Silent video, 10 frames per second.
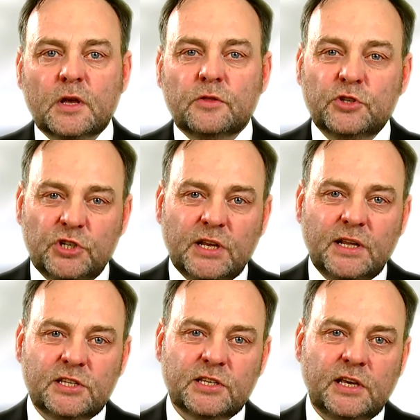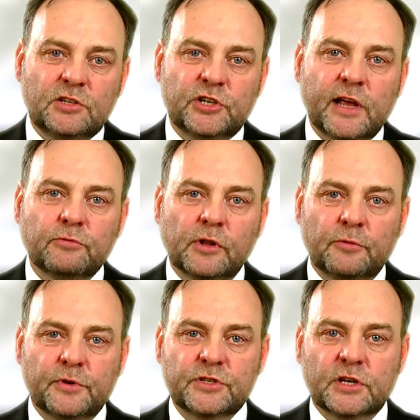The GDC generally
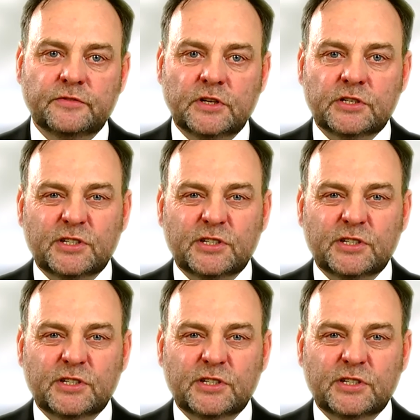reserves its